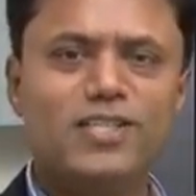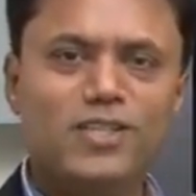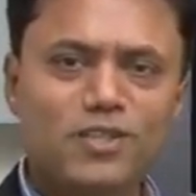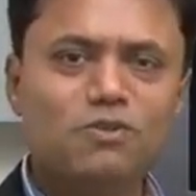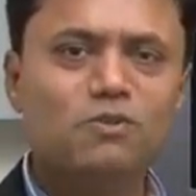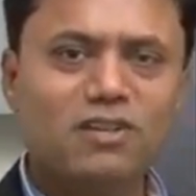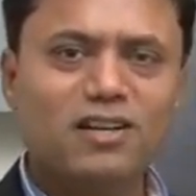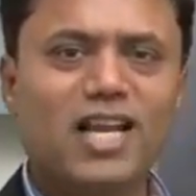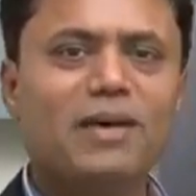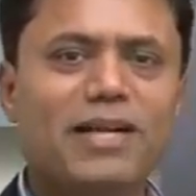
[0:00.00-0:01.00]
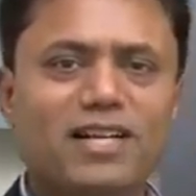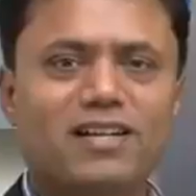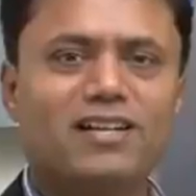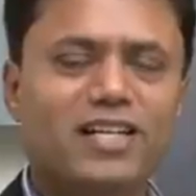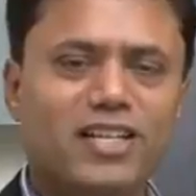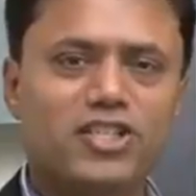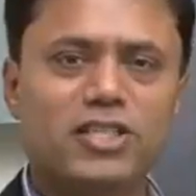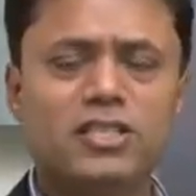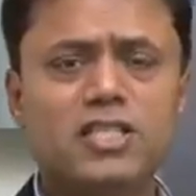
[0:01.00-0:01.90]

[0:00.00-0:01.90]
the new climate conditions.